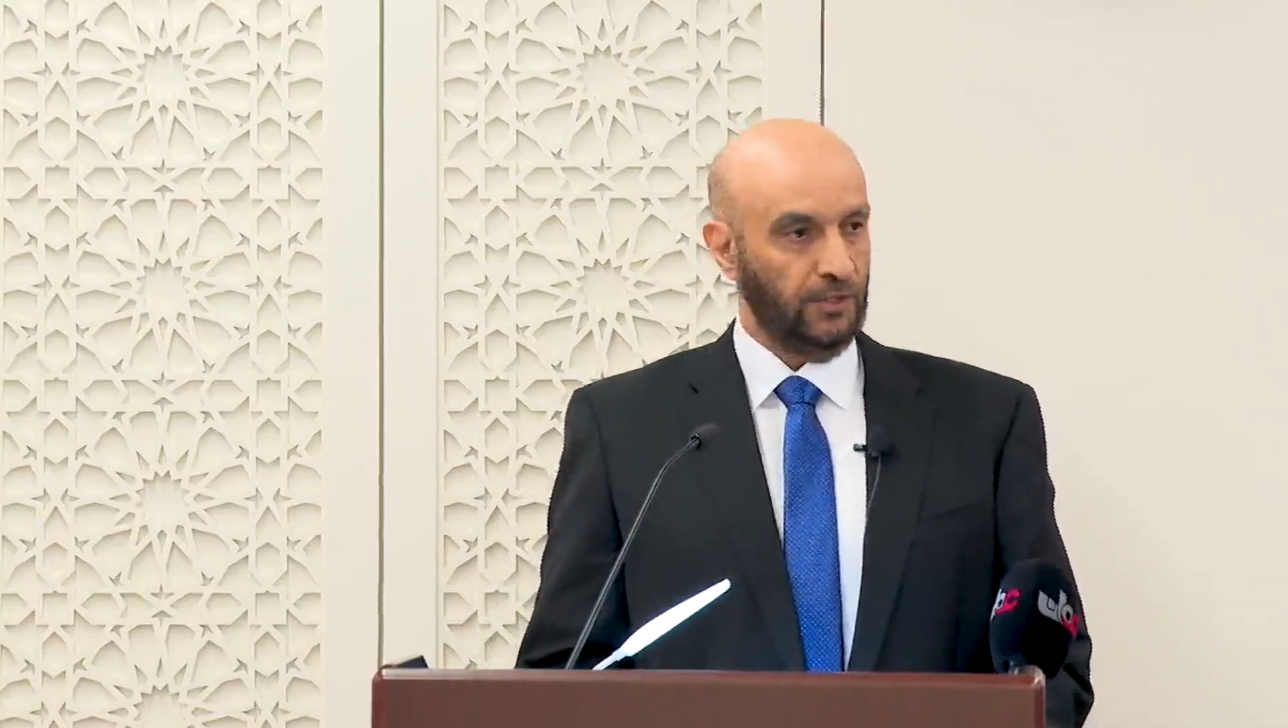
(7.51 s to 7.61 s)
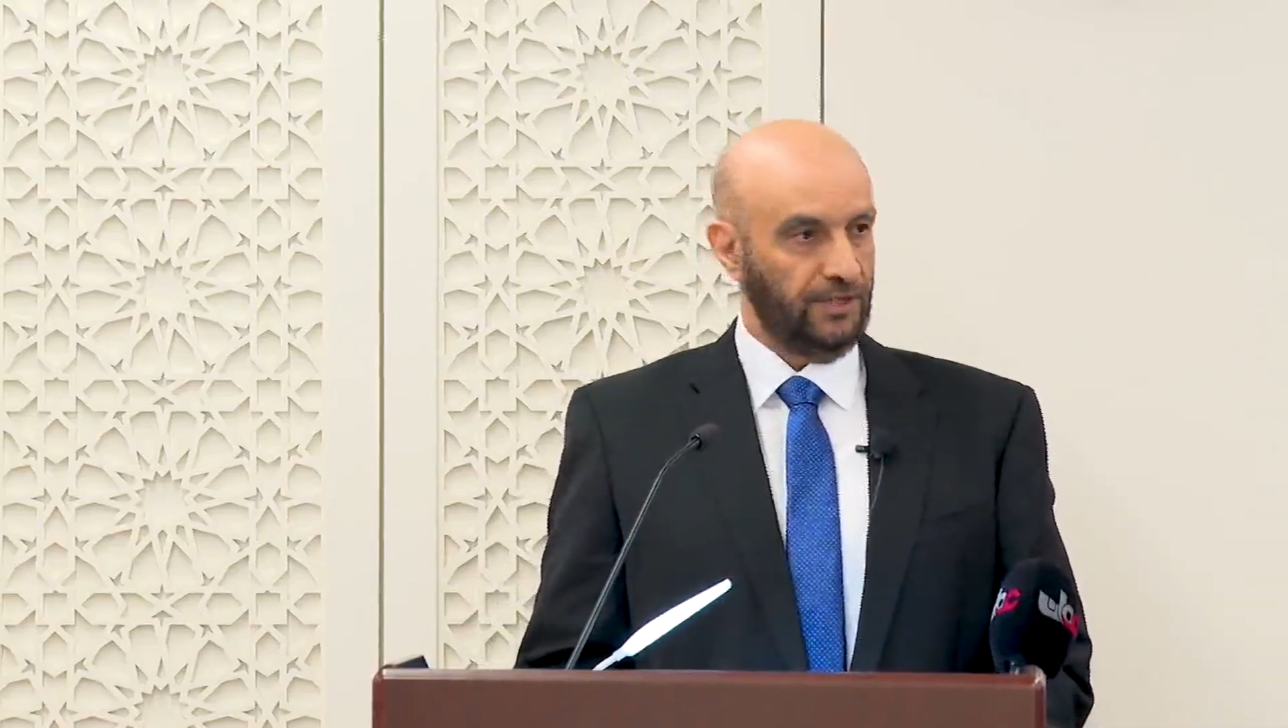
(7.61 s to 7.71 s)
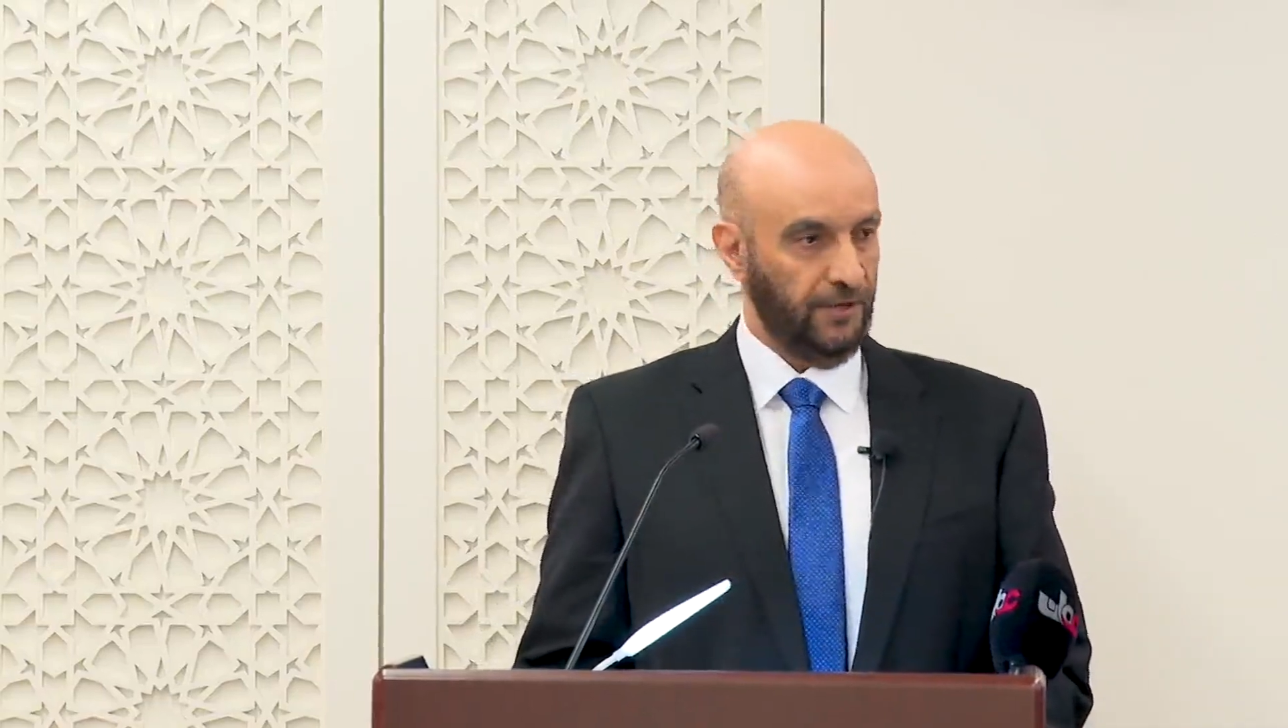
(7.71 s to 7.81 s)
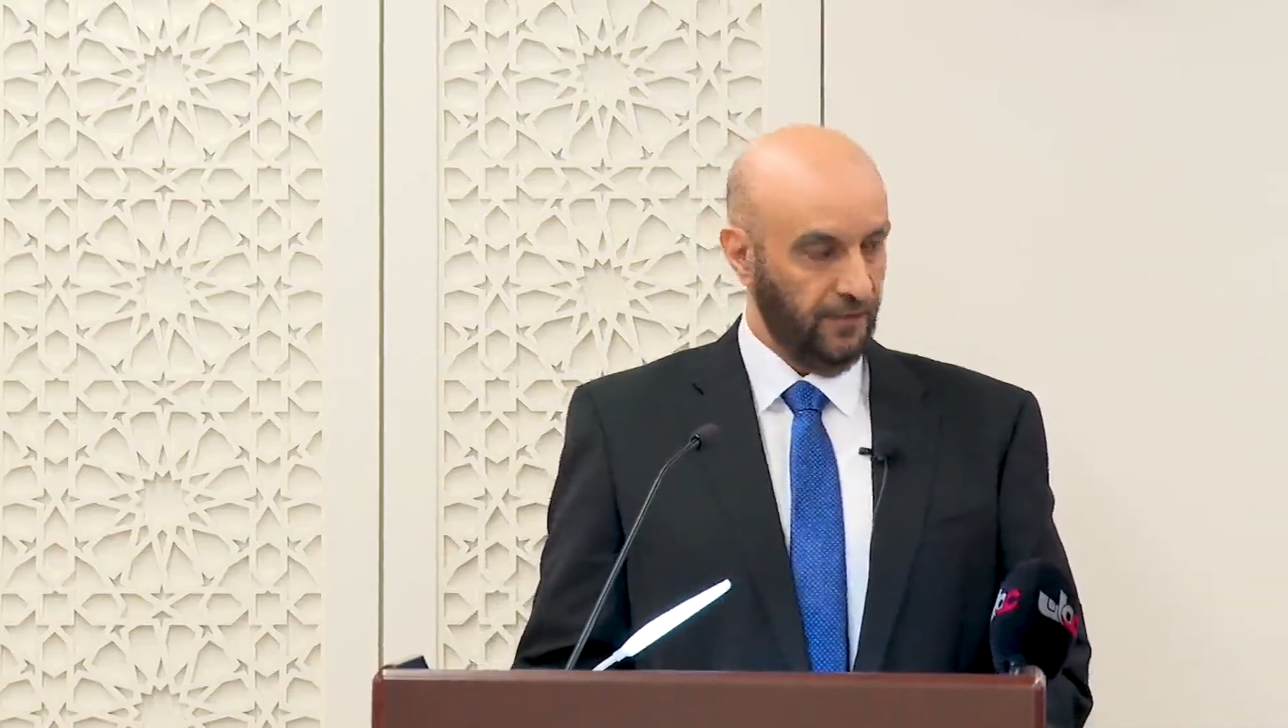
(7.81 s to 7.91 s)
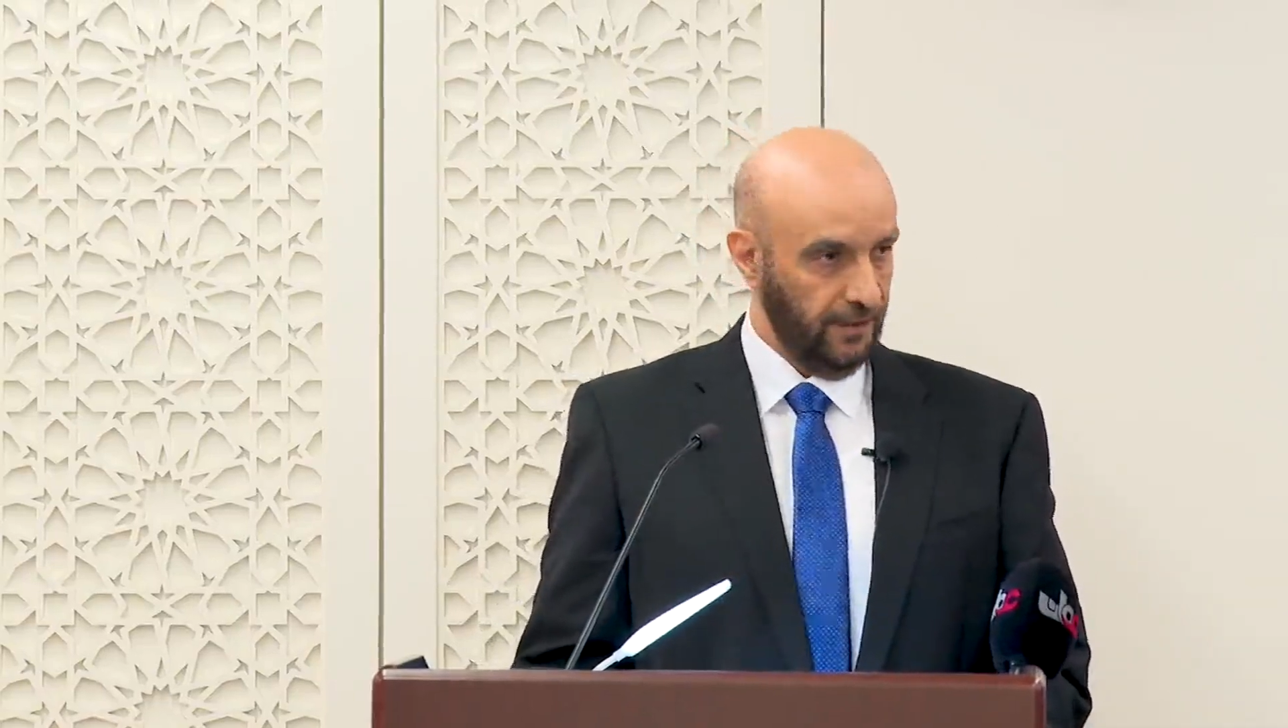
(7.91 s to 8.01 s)
this
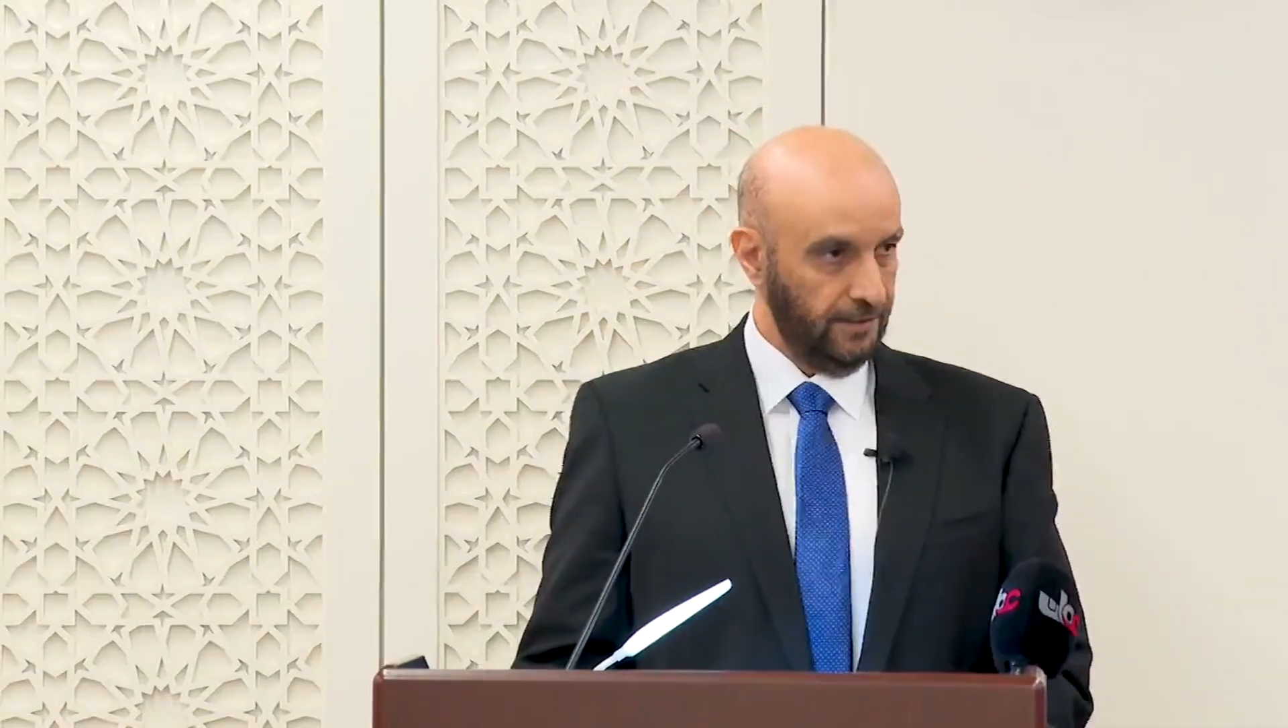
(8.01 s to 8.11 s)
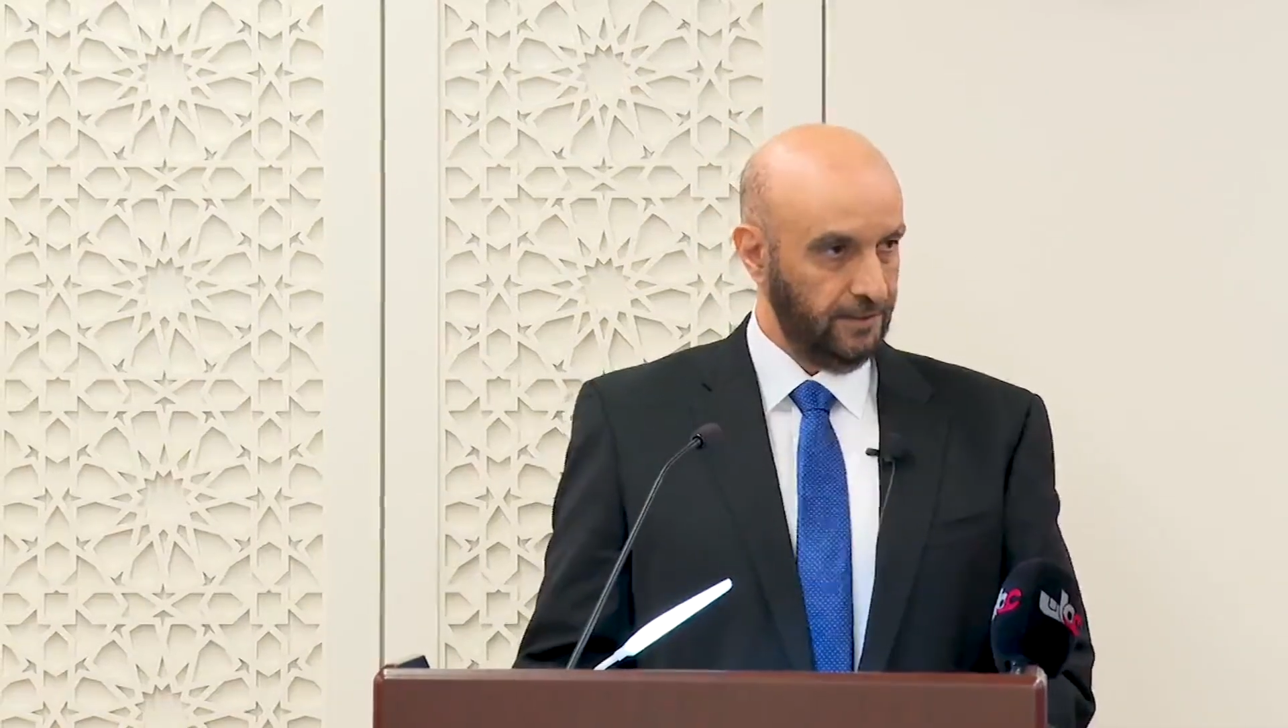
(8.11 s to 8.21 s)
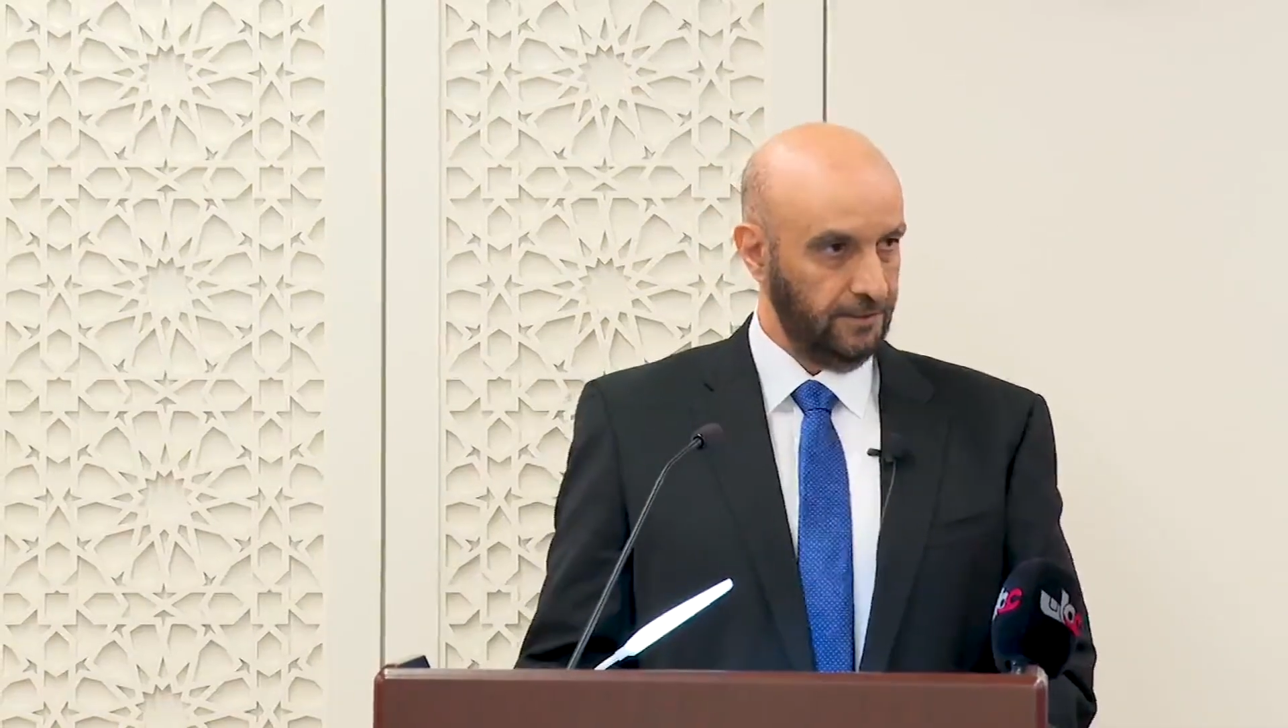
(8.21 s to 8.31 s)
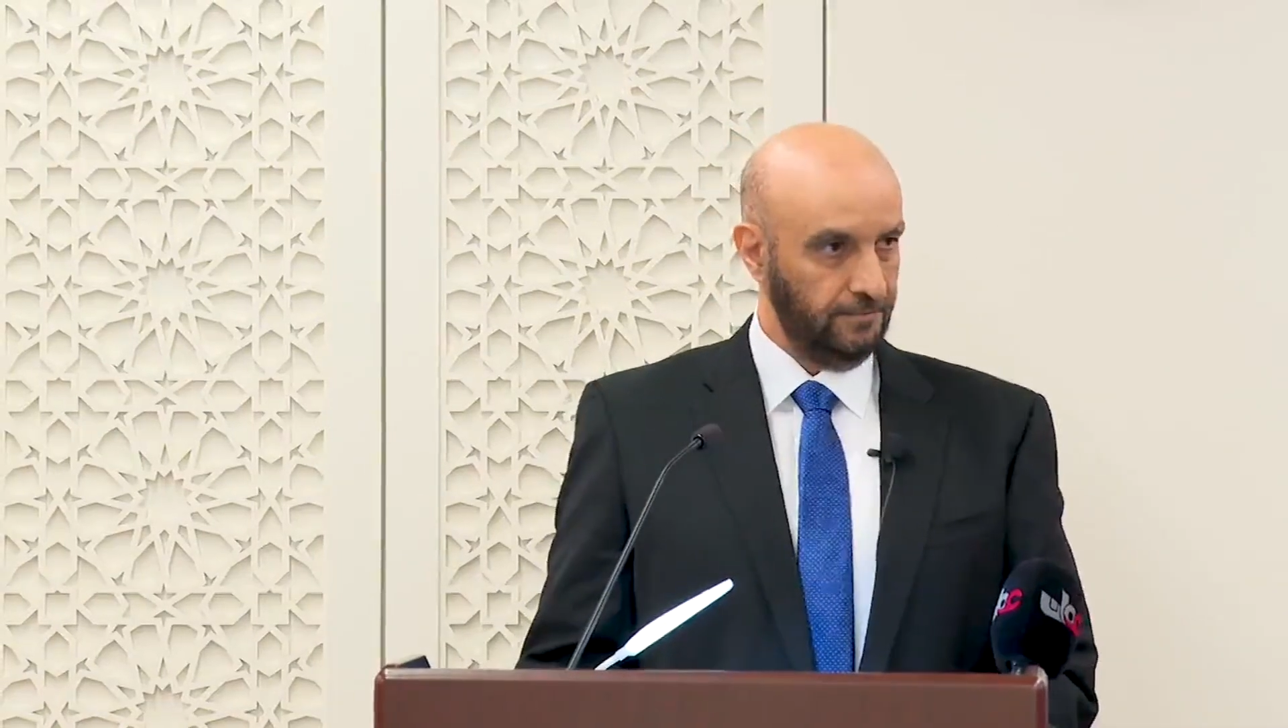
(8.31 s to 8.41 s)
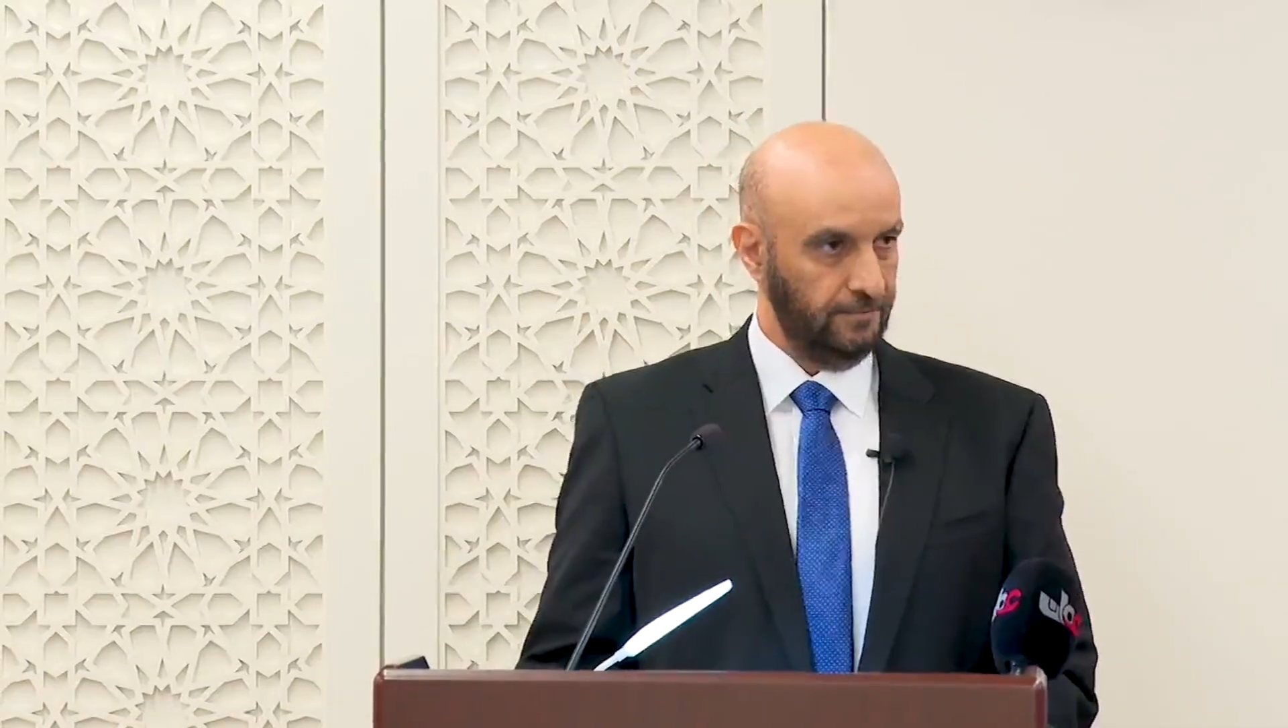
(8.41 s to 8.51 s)

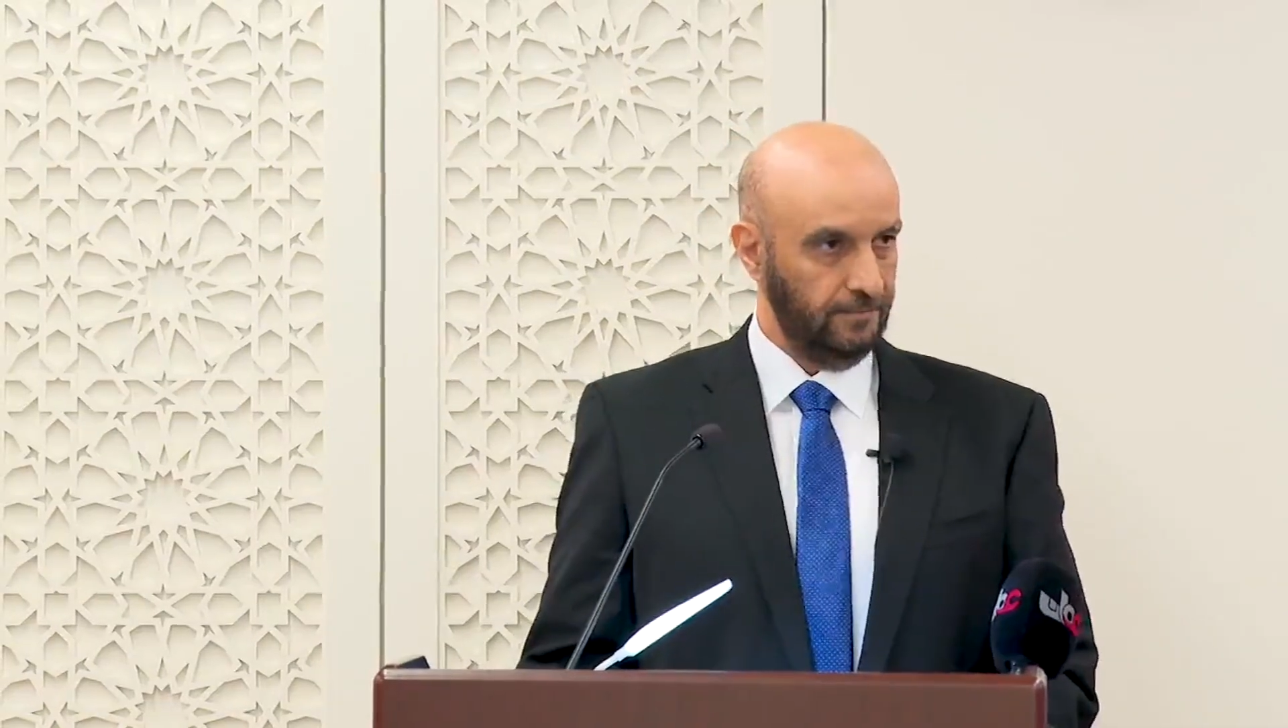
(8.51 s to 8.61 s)
event